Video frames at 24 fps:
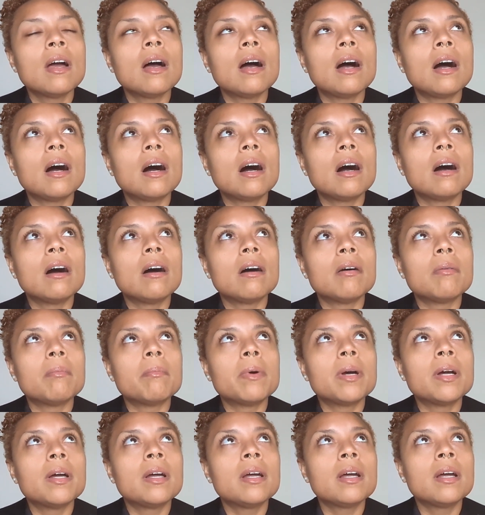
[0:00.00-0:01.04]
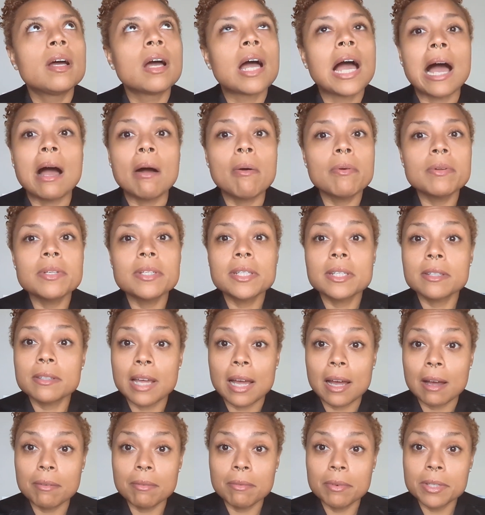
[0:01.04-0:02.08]
um, I wasn't
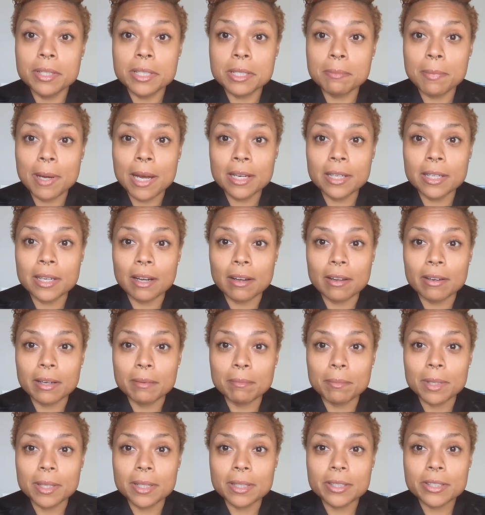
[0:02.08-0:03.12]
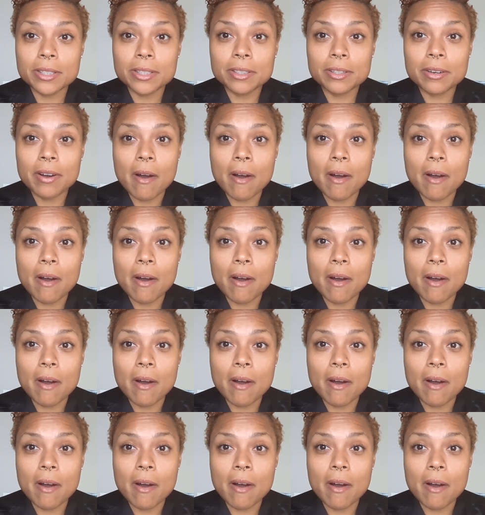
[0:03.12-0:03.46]
smiling all that much.